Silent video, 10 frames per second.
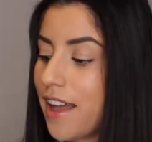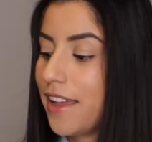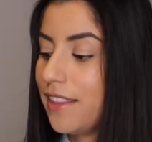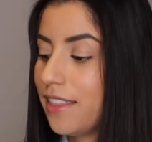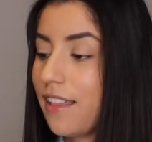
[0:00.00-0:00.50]

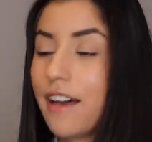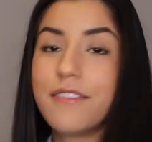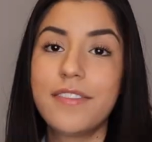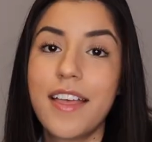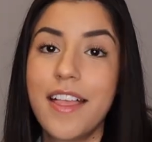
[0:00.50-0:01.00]
I
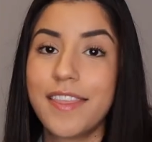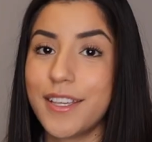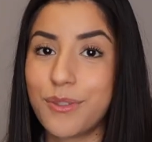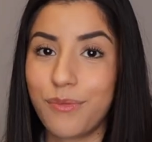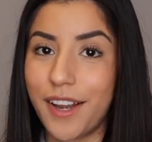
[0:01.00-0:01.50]
love
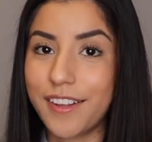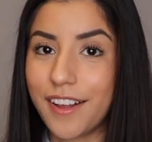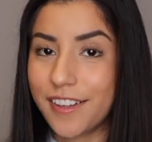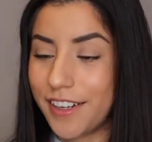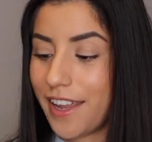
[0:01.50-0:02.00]
this red
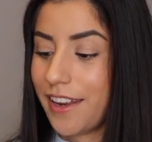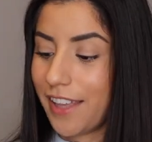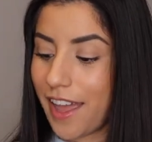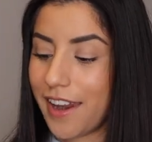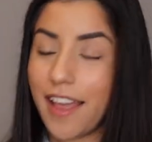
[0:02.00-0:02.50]
color, and again,